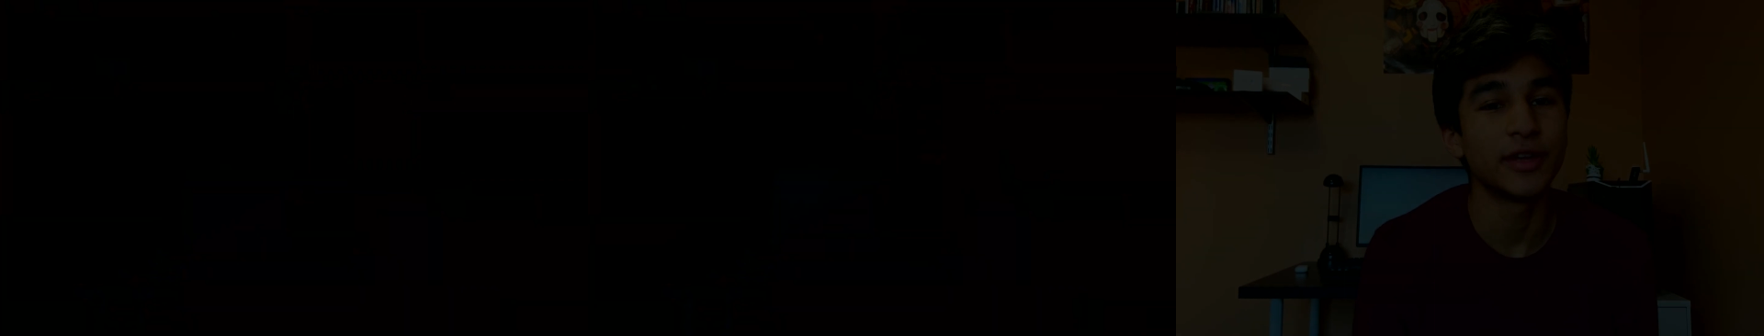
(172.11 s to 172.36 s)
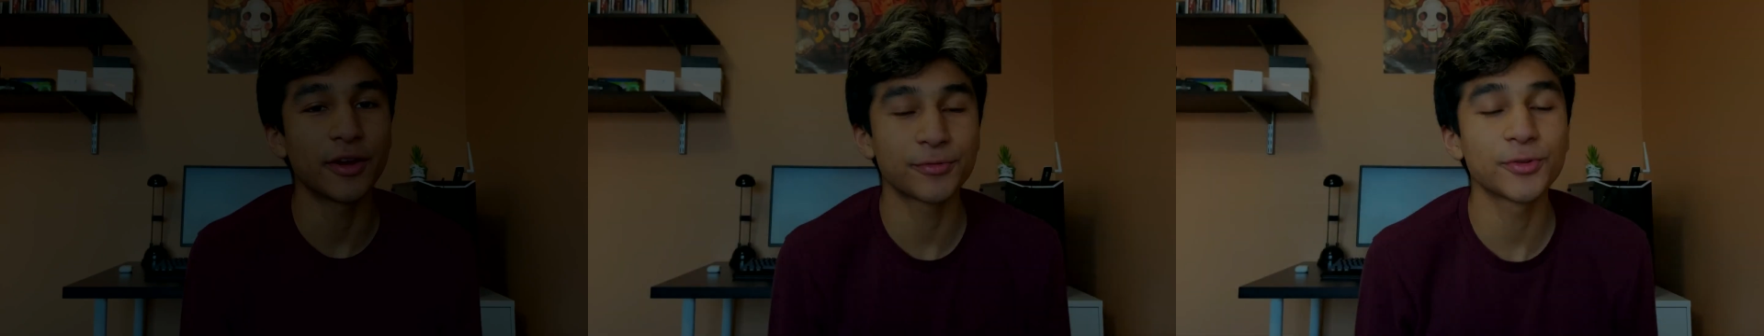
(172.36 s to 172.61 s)

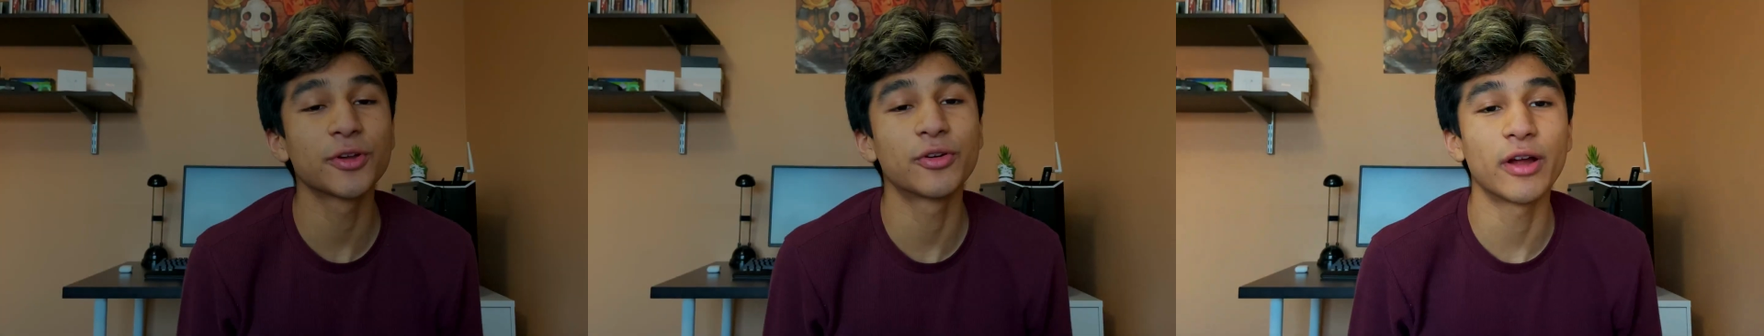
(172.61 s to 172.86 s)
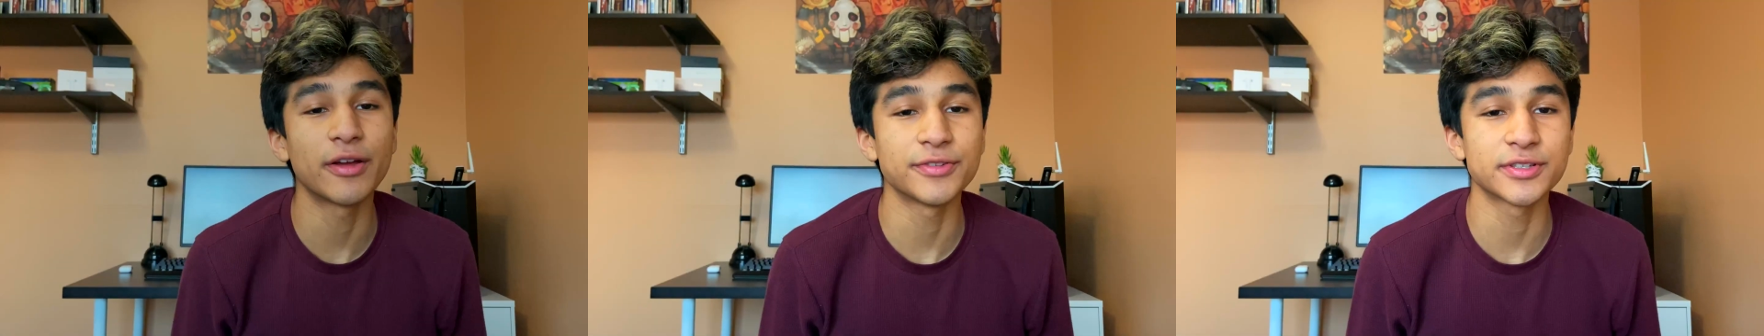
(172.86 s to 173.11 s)
Now for the
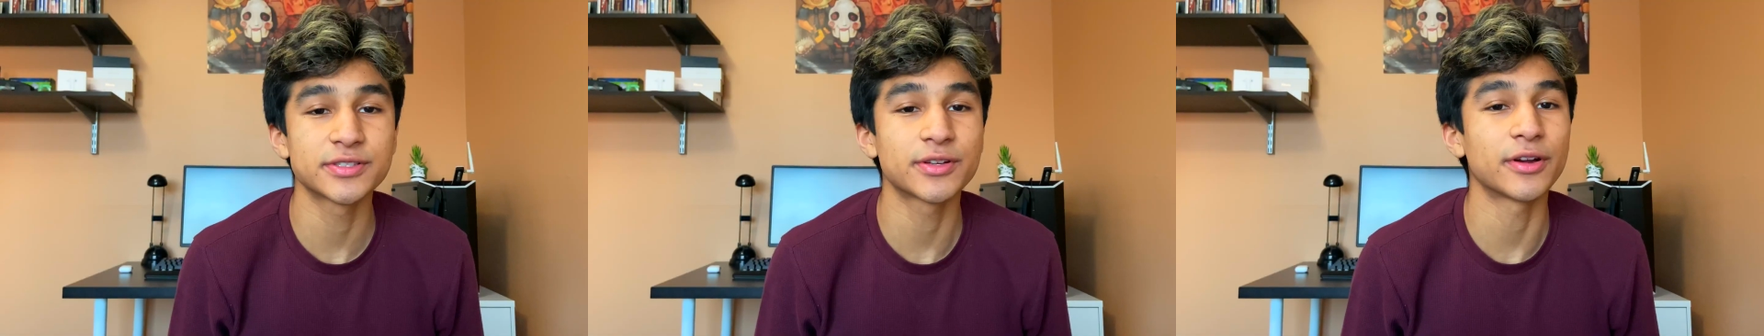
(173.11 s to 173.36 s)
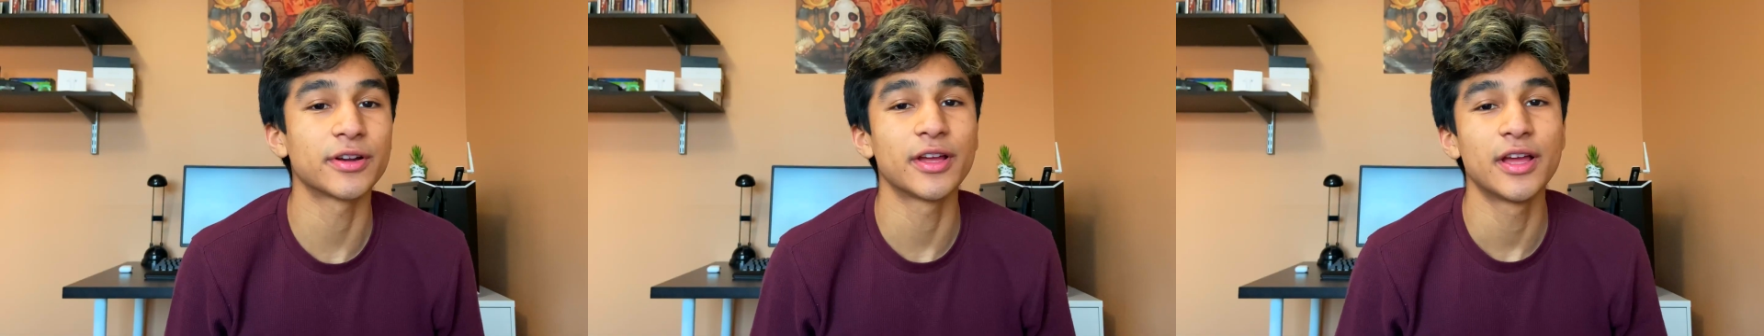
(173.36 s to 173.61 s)
graphics
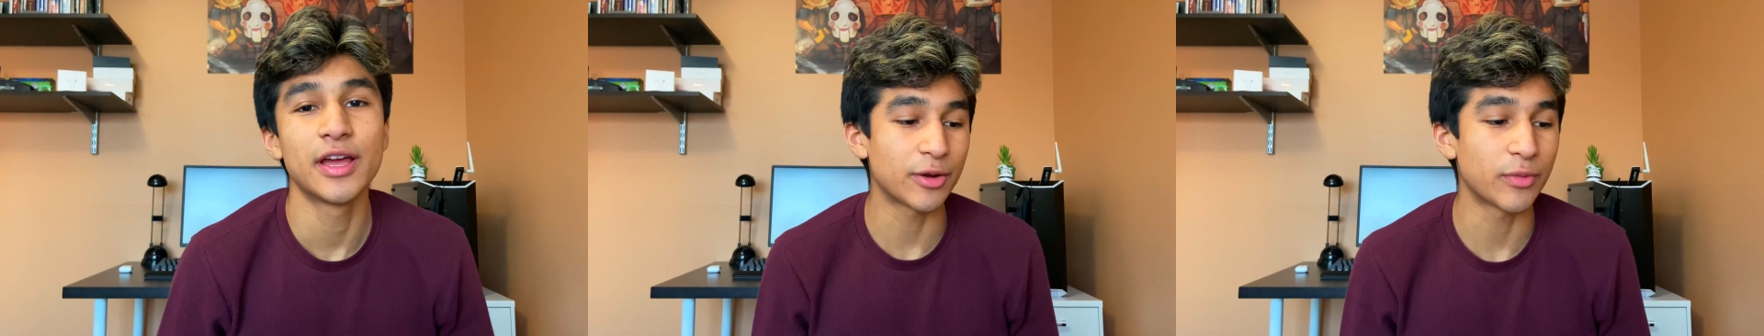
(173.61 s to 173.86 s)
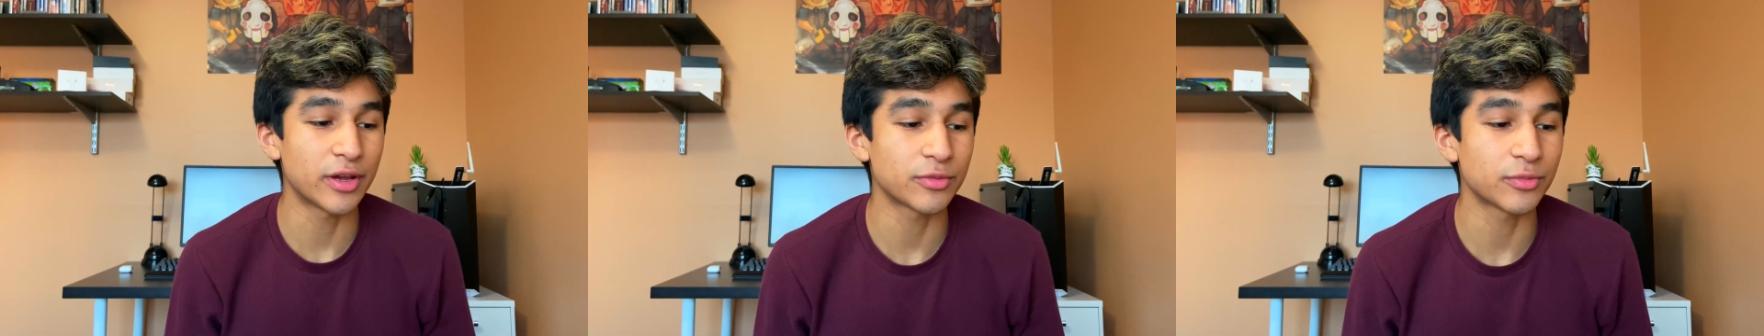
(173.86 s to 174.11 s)
card. I
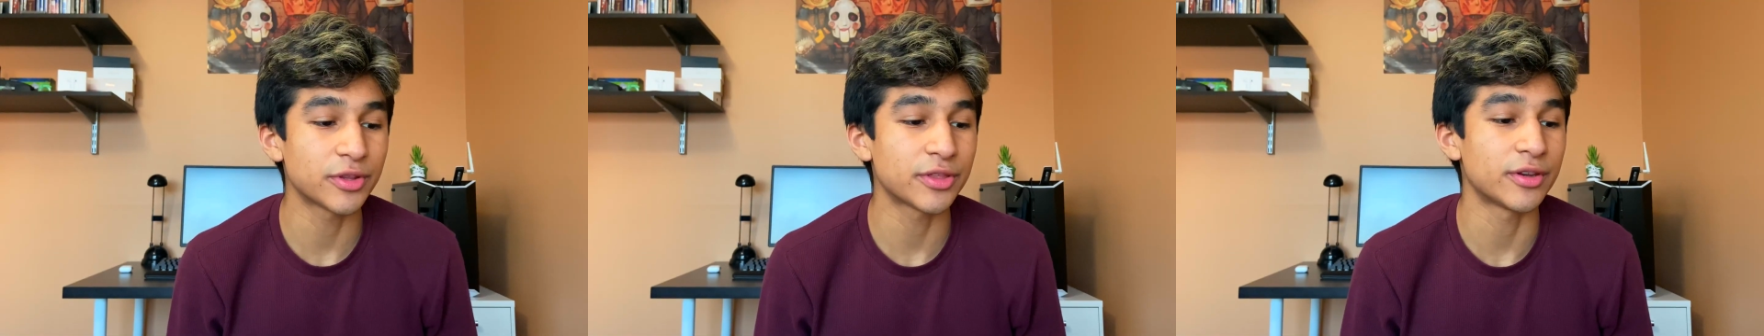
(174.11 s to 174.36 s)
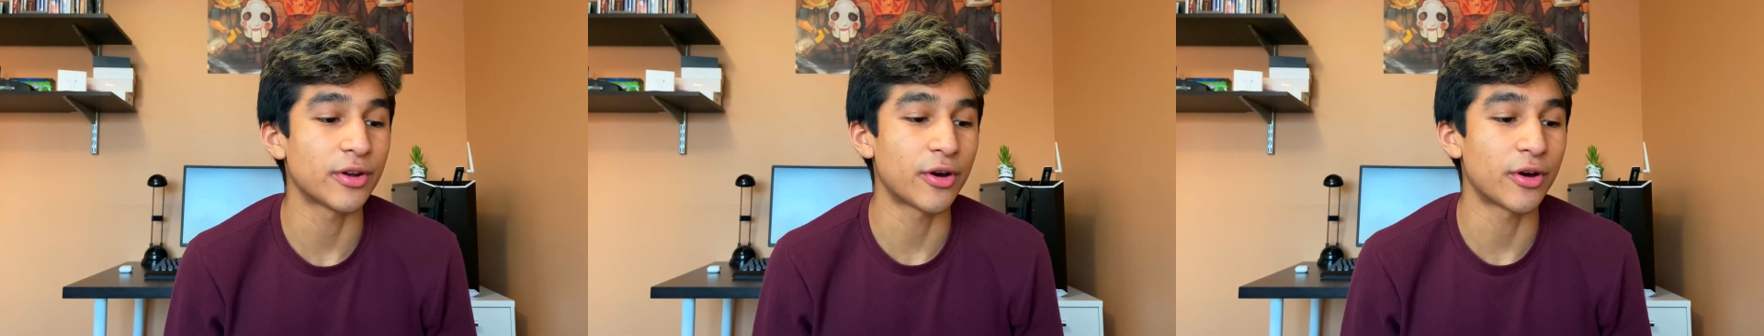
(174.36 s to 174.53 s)
went with an